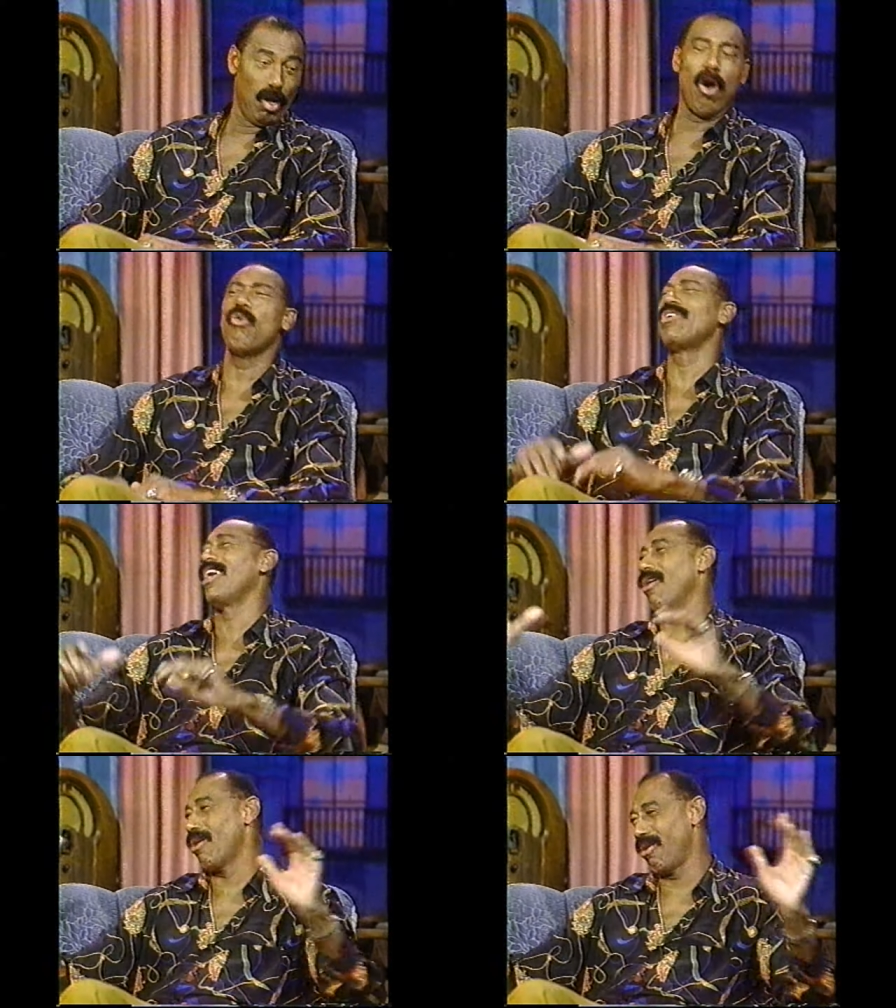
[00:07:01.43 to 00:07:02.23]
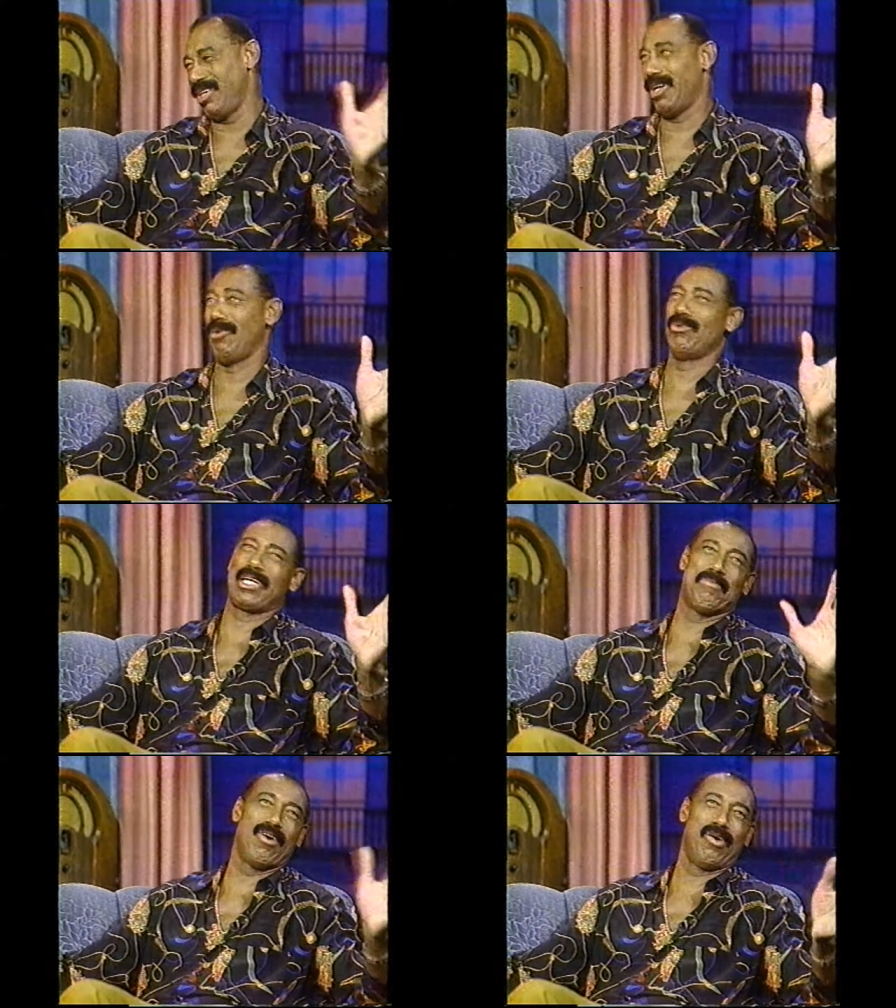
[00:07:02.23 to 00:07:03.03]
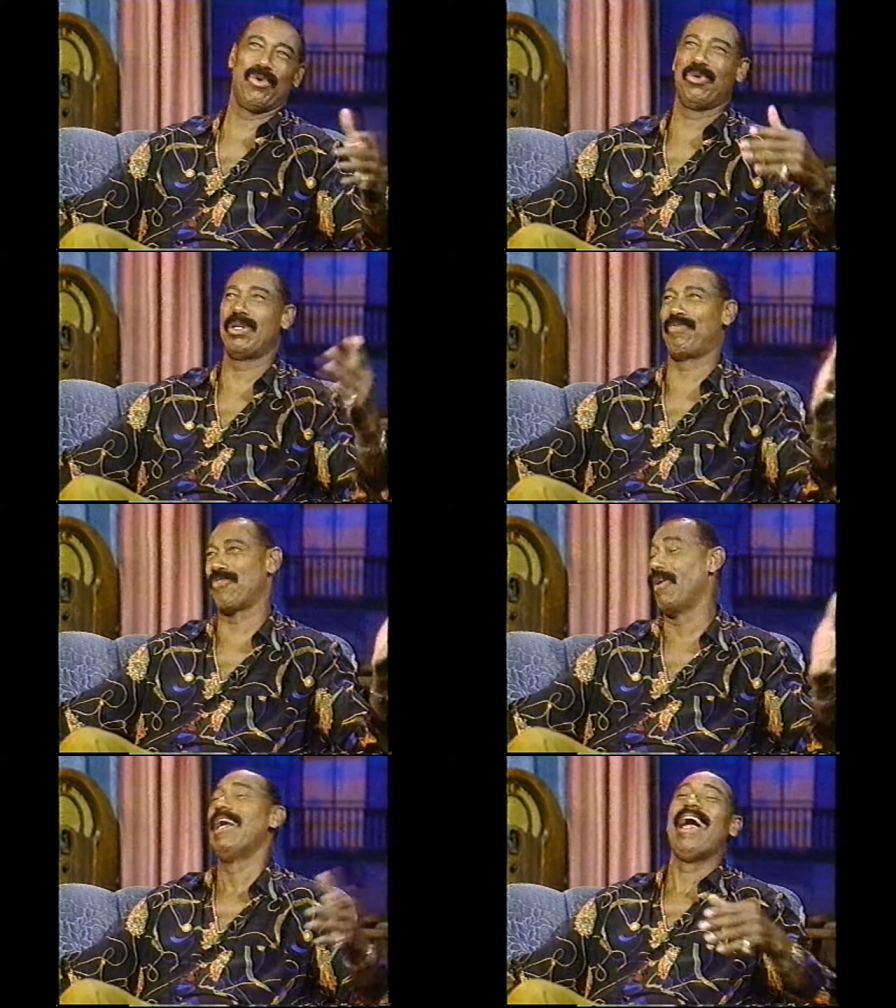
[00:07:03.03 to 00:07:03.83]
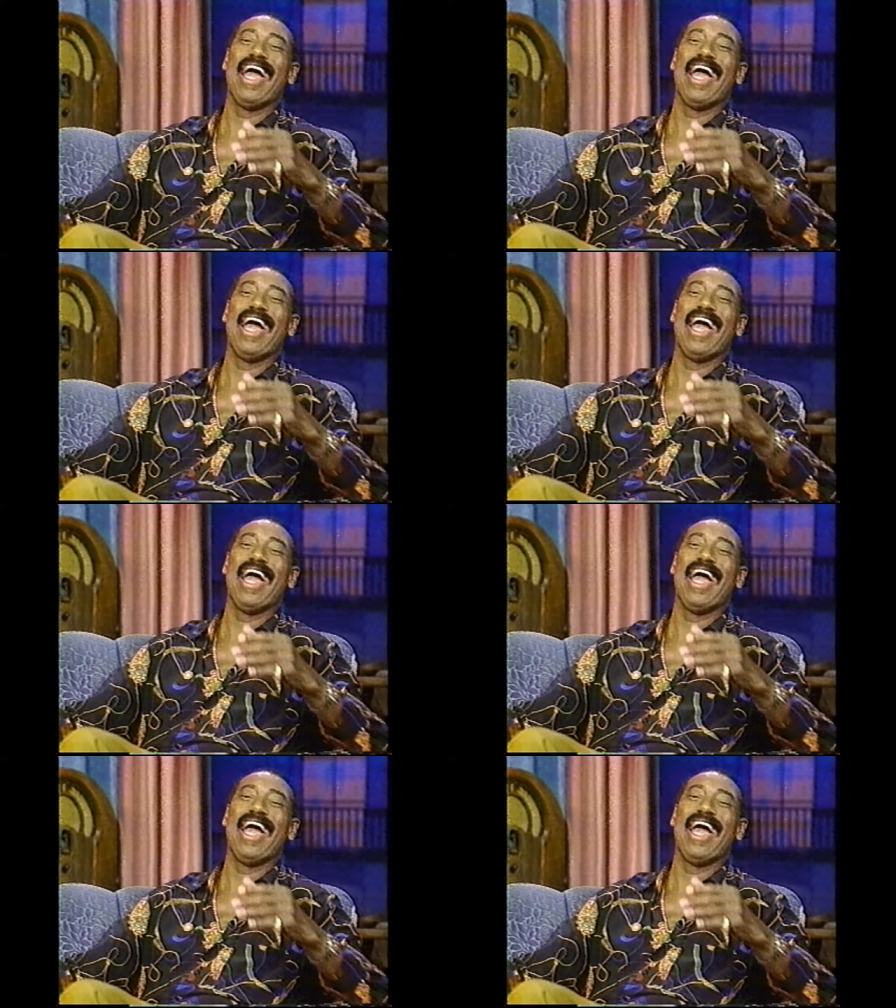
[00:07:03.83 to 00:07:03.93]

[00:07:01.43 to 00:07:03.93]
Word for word: Oh, yeah, oh, yeah, you come on, well, who you for?